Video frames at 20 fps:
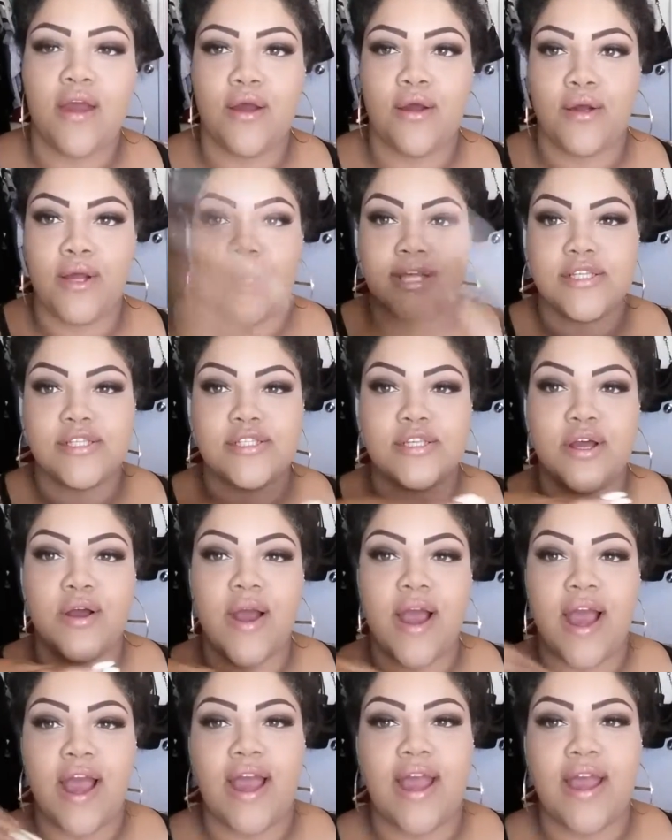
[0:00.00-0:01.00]
Okay, so
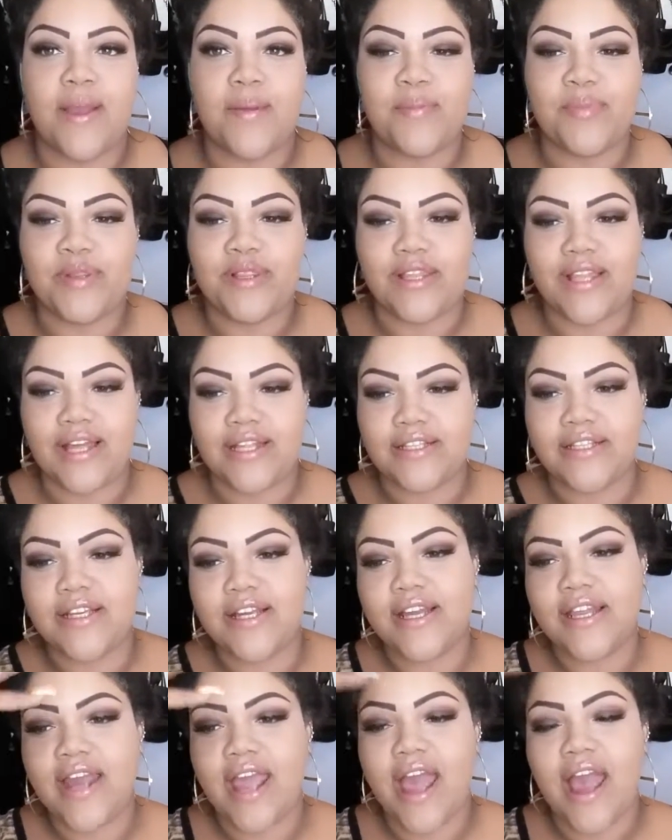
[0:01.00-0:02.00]
I
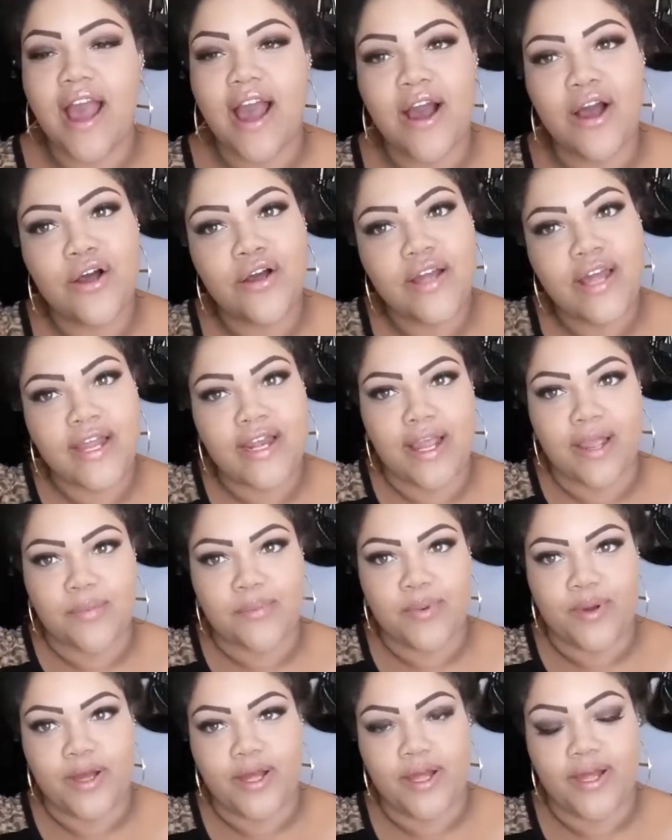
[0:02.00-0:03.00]
blended out and I
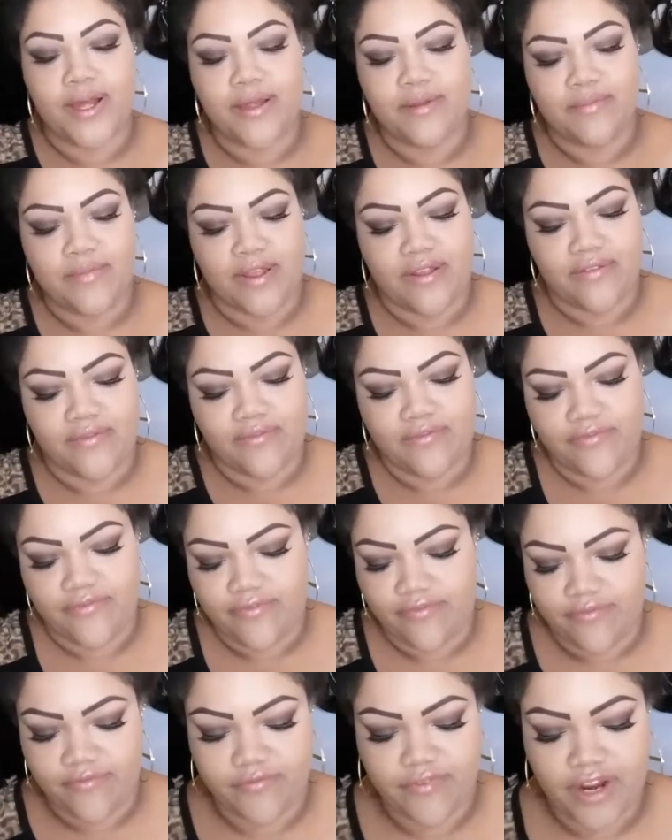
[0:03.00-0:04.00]
put my
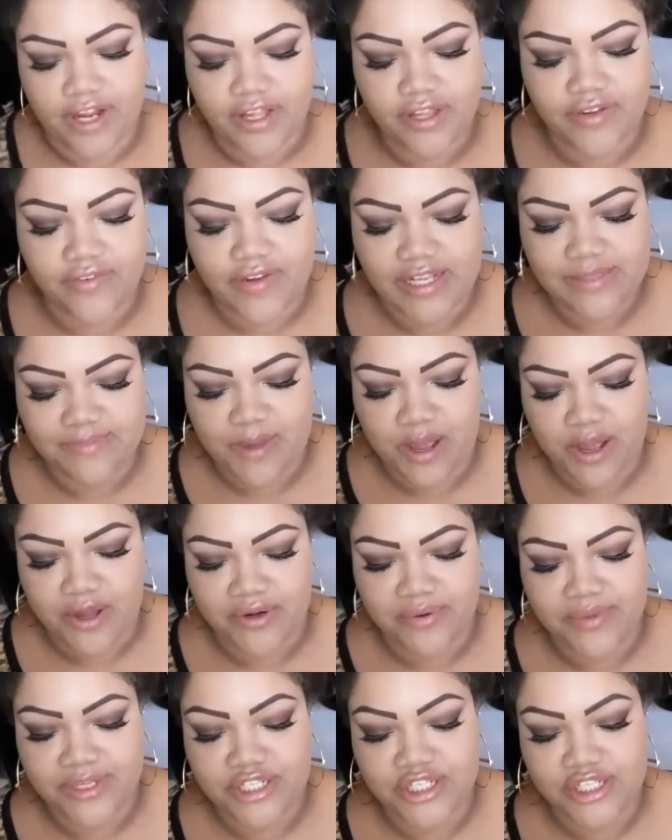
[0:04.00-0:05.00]
regular face
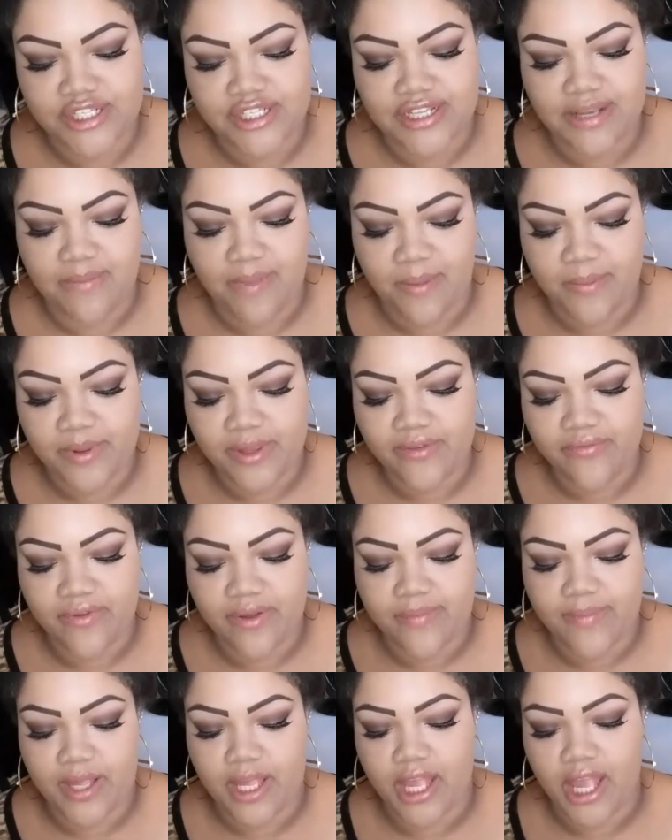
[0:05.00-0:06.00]
powder, which is the Maybelline
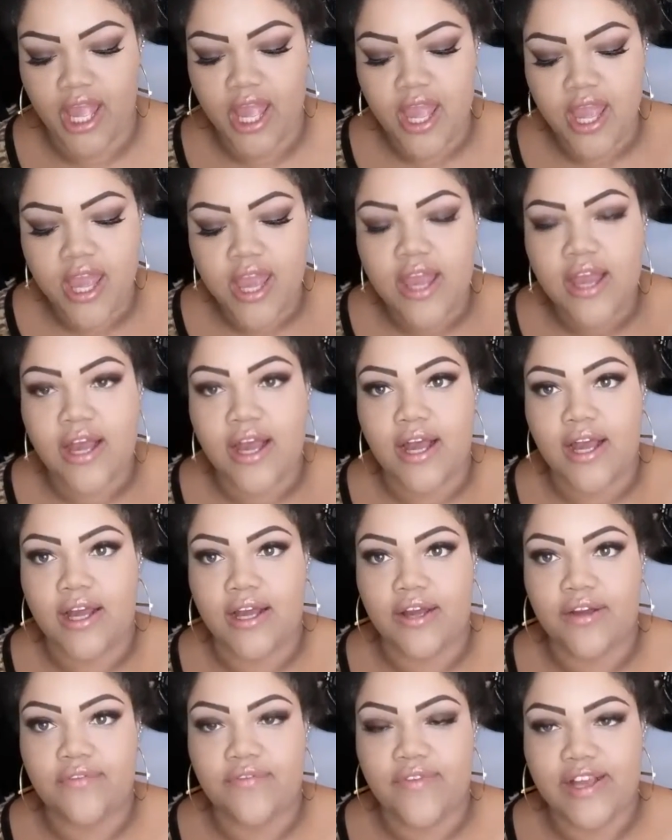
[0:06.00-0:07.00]
Fit Me
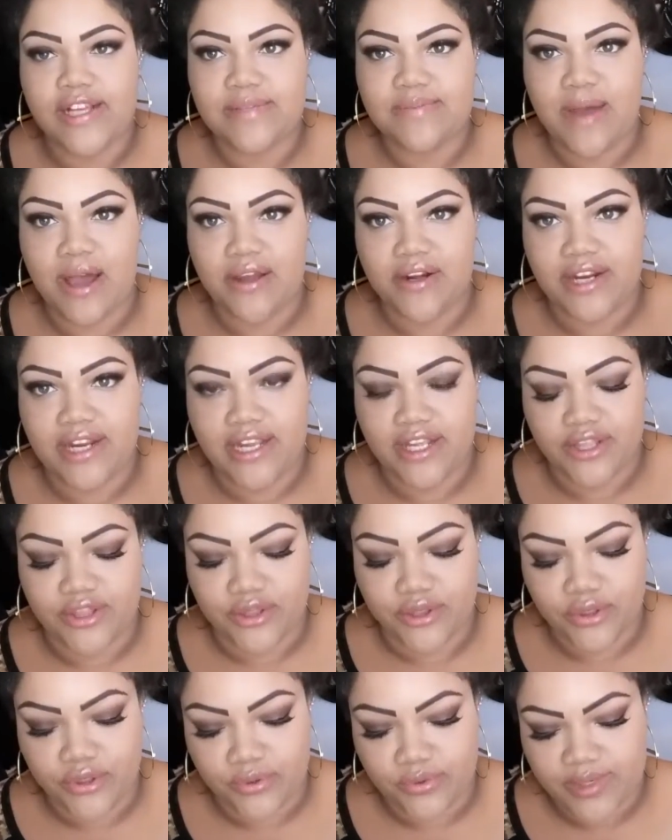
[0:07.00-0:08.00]
face powder
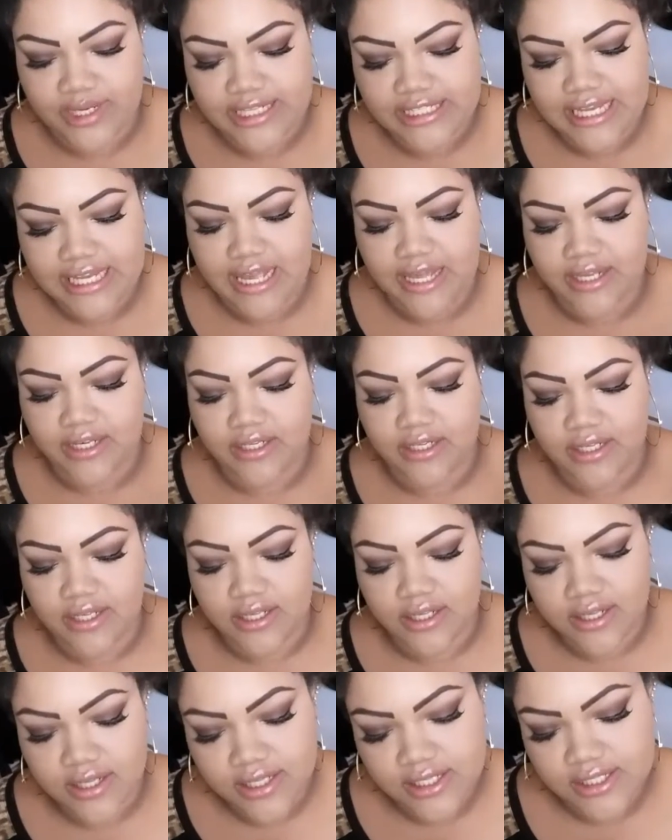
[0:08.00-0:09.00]
in 310
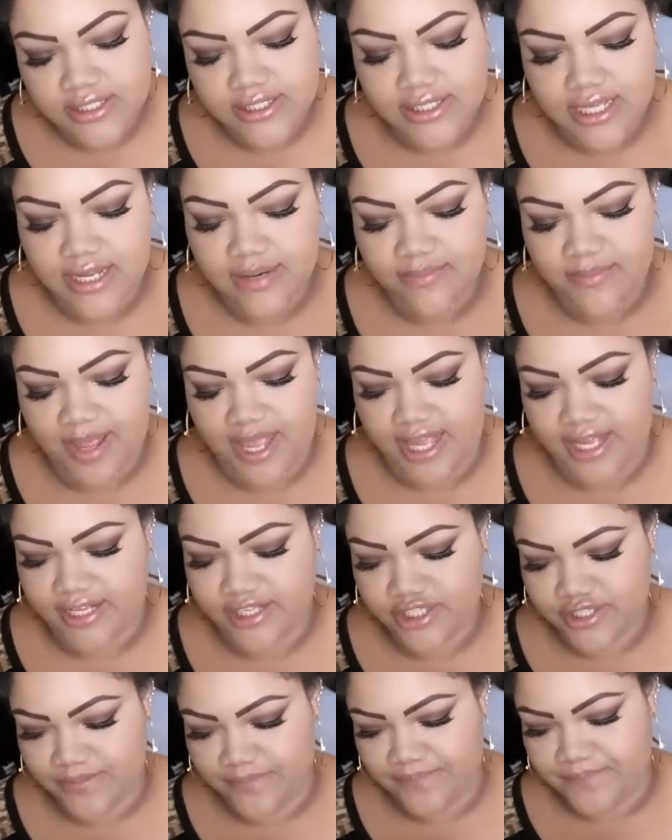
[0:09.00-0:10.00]
Sun
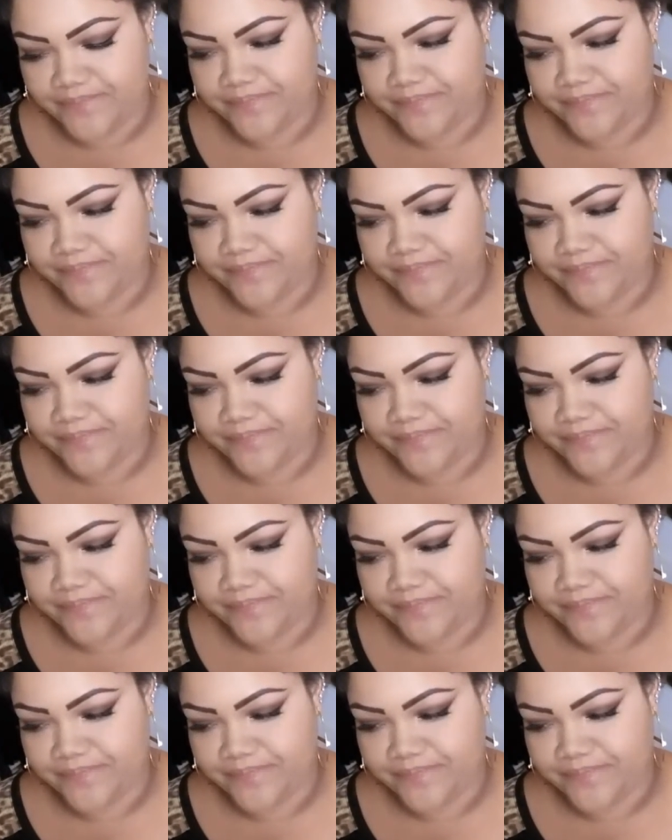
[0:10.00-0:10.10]
Beige.